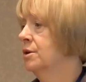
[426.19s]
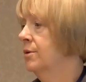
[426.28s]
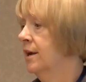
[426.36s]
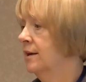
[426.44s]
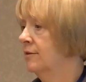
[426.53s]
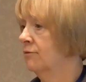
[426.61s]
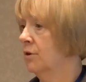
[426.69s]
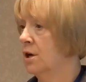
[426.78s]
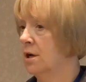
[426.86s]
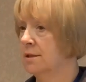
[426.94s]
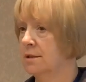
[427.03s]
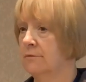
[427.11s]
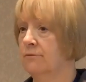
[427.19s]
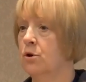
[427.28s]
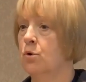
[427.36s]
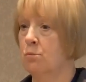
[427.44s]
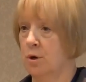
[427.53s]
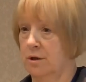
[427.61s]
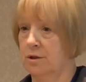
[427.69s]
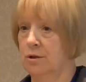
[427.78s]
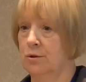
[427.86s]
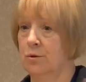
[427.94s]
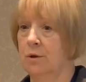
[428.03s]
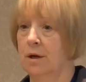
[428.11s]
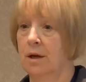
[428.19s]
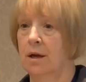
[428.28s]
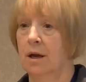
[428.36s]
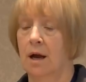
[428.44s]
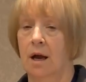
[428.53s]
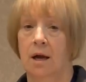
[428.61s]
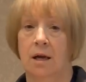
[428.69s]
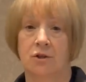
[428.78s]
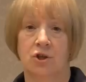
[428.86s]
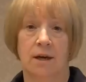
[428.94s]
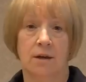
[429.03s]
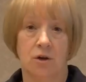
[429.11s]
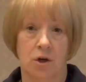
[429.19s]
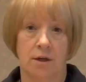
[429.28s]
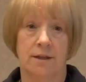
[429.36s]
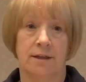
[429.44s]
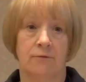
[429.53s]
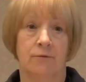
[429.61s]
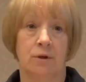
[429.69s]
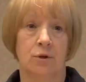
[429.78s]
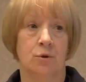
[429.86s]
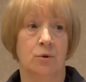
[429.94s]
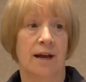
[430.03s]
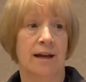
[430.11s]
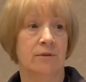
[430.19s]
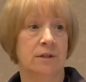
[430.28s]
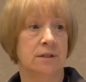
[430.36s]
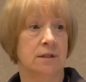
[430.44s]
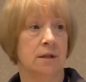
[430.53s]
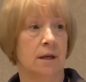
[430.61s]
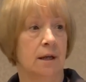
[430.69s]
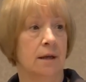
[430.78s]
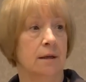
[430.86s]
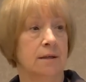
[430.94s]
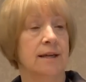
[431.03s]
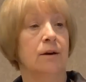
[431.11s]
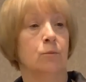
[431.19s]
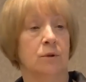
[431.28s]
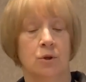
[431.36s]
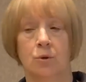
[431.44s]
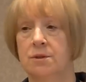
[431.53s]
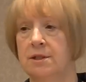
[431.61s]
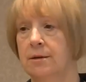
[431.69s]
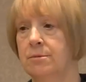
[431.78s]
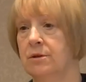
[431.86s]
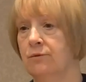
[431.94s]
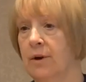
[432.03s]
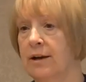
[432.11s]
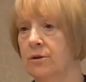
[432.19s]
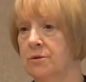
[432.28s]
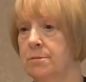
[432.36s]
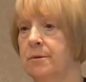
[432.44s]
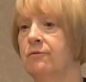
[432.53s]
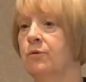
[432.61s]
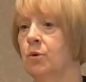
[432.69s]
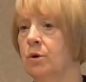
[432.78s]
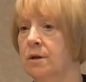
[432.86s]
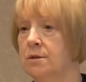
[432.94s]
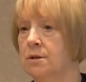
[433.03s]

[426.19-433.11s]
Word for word: you have lots of homework to check on if you haven't dealt with those types of records before.